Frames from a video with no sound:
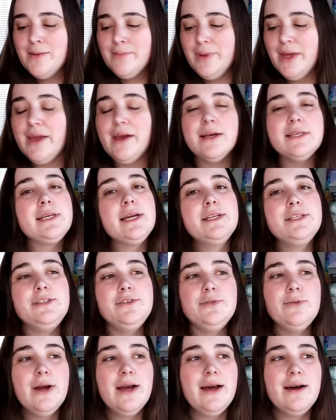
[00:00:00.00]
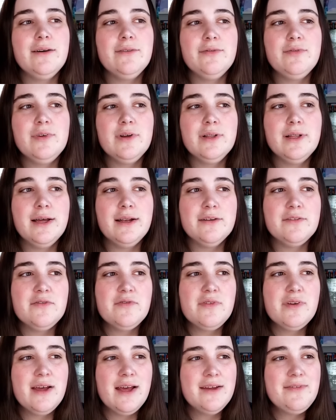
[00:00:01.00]
because I do have a lot
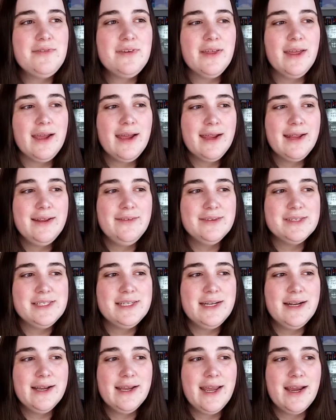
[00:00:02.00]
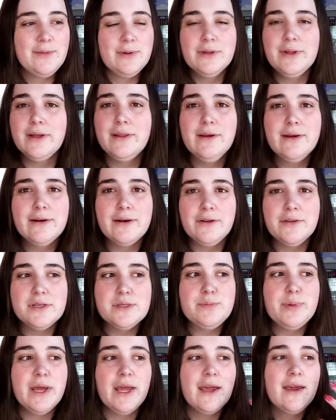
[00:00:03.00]
of, I feel like I can even see it on camera, like look at all
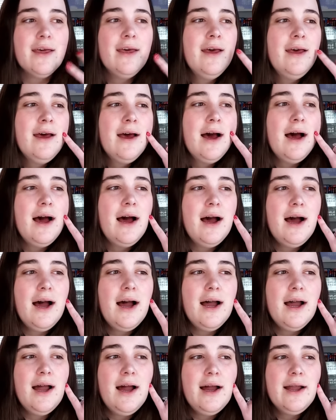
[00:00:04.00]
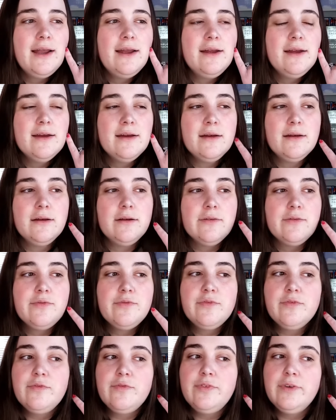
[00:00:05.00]
this pink. I
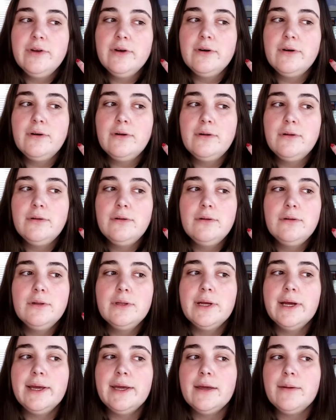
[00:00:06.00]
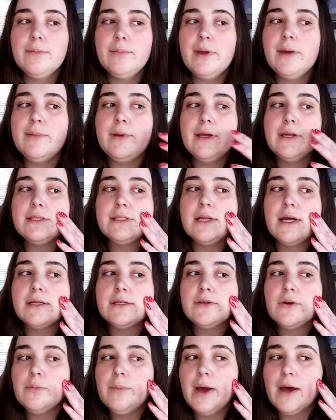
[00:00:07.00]
feel like maybe it's not
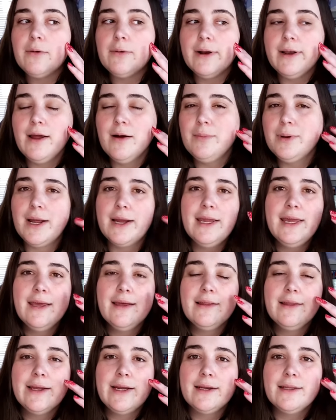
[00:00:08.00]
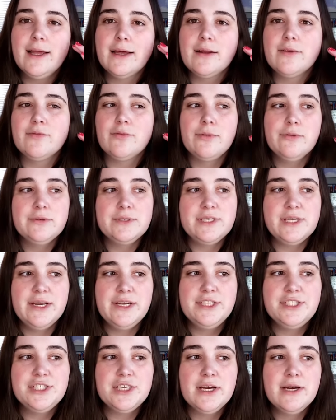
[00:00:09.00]
so bad right now, but I get like a lot of
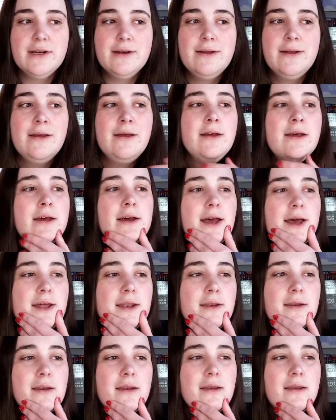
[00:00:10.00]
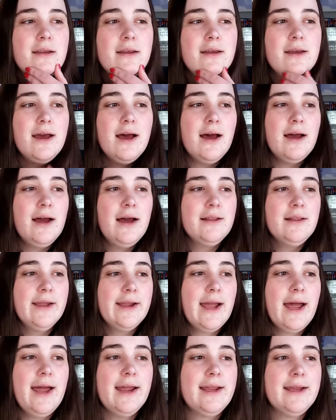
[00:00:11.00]
rosacea, and
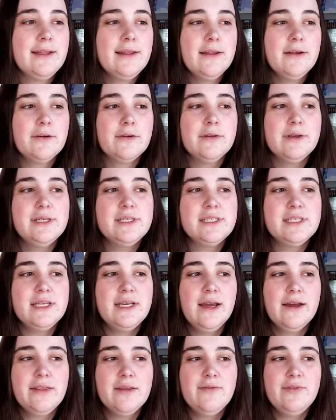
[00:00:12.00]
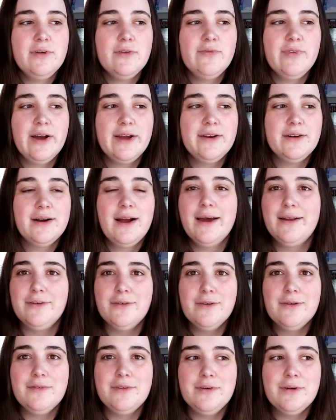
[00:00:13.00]
like I can literally see on the viewfinder, I don't
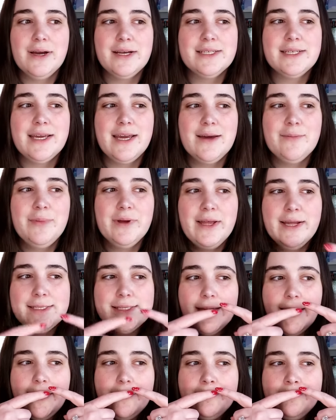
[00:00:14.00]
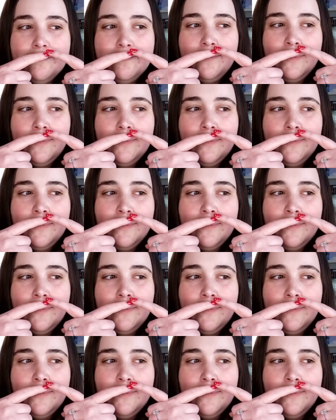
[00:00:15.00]
know if you guys can, but it's like